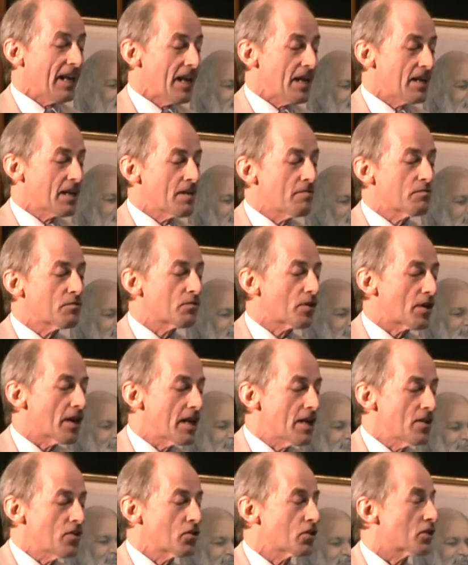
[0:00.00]
It gives for
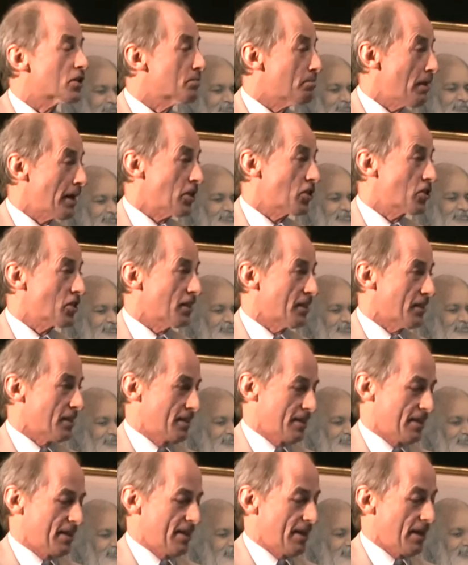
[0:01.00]
introspection
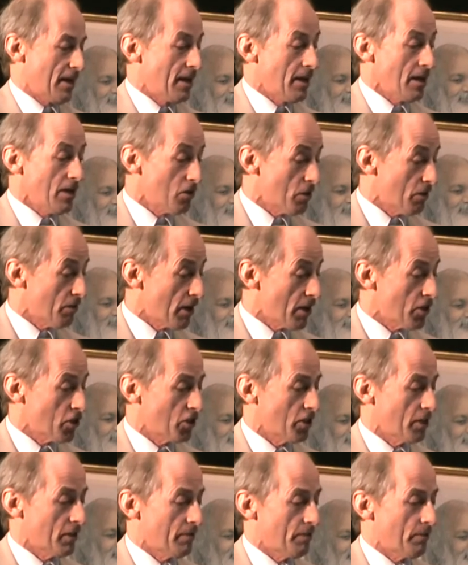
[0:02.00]
and
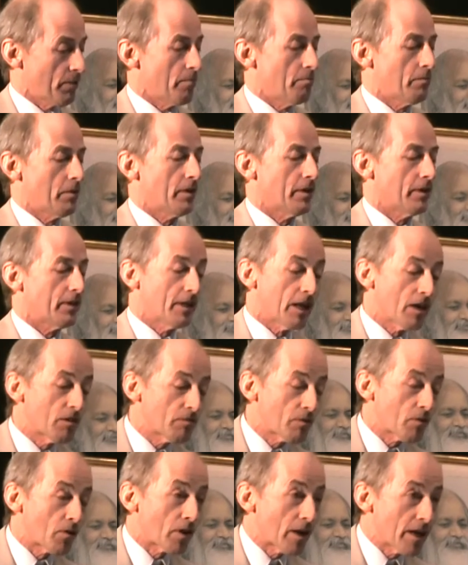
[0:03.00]
introversion, but
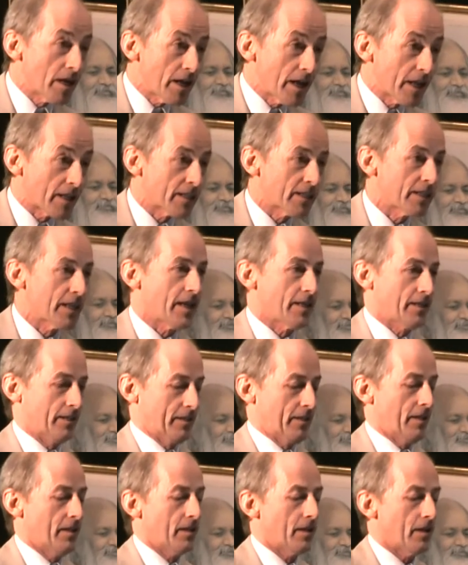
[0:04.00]
therefore in
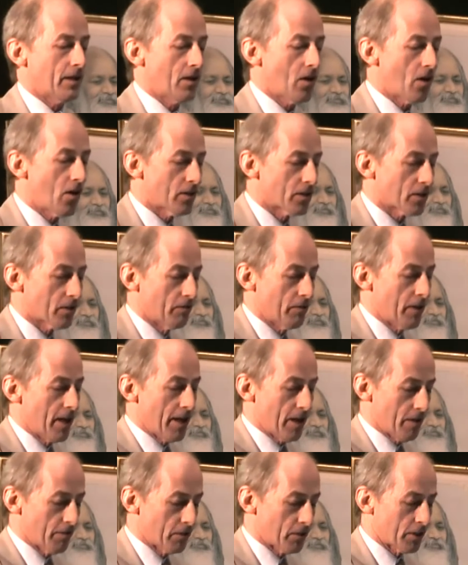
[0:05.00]
excess it can cause a
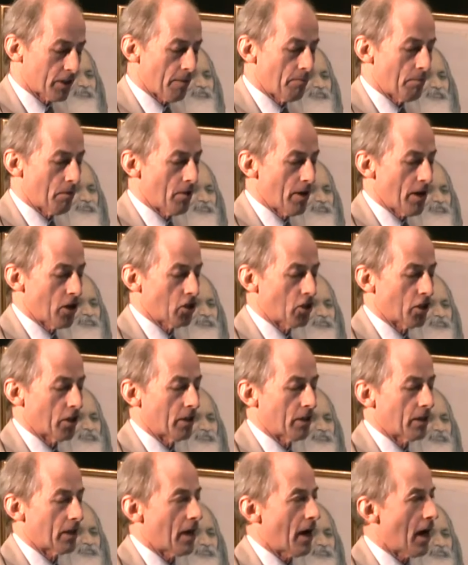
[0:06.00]
feeling of separation,
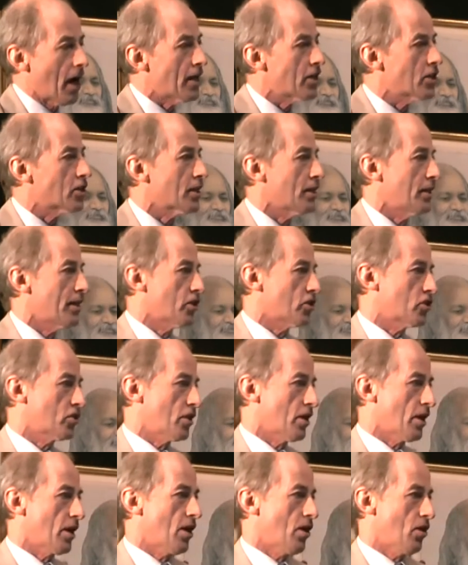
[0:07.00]

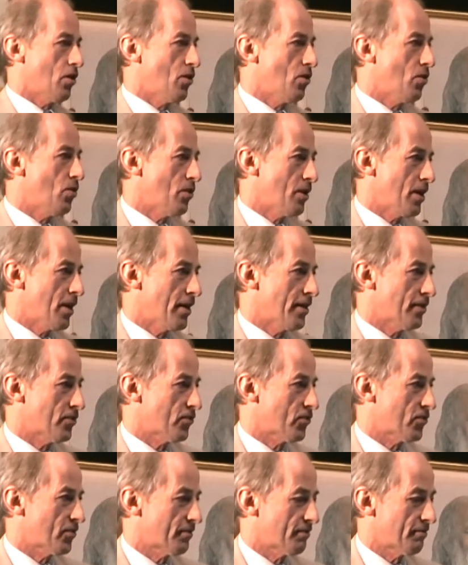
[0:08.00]
isolation,
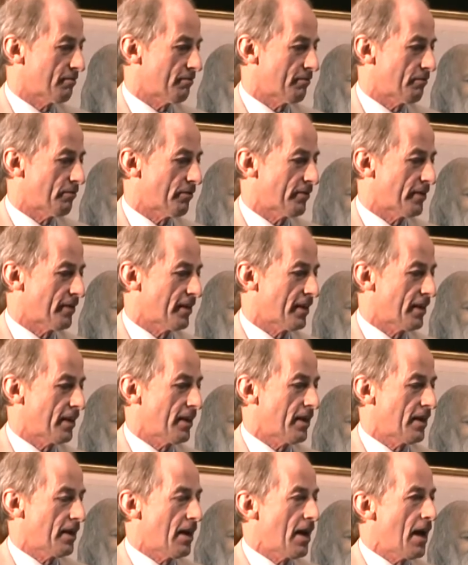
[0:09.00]
loneliness.
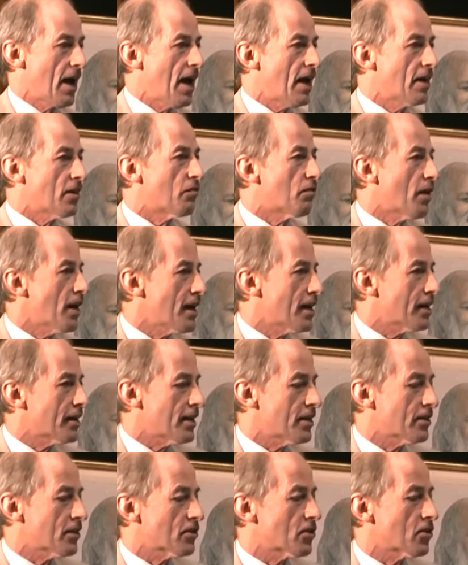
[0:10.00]
The final
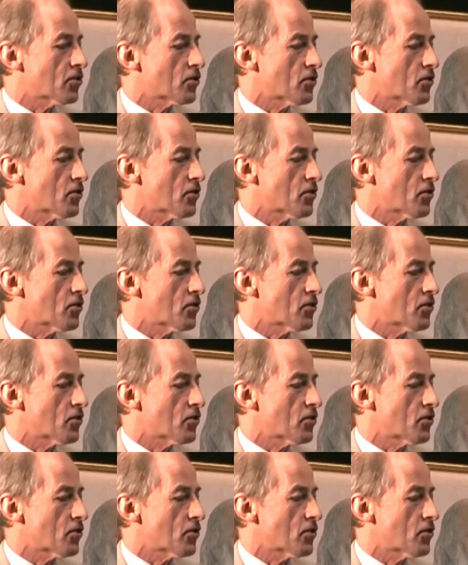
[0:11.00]
taste is